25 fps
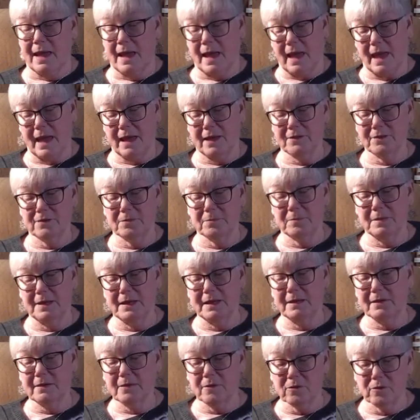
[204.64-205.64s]
and to
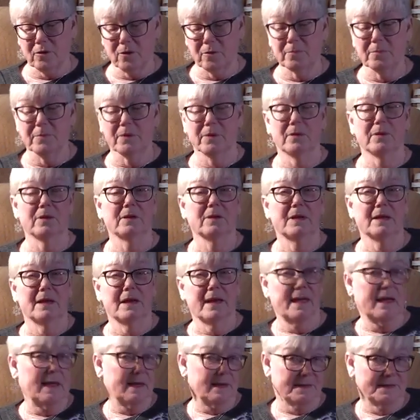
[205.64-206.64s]
meet global
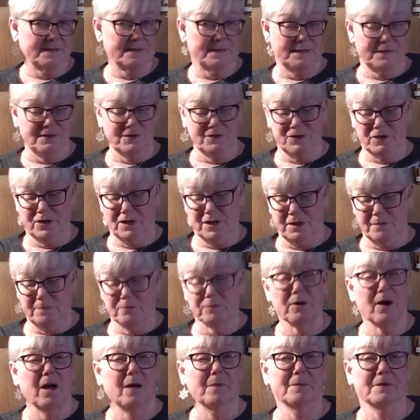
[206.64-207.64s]
SDG
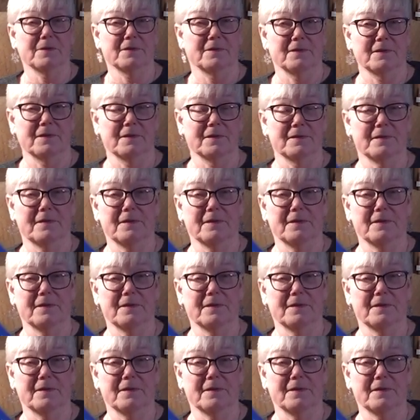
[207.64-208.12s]
promises.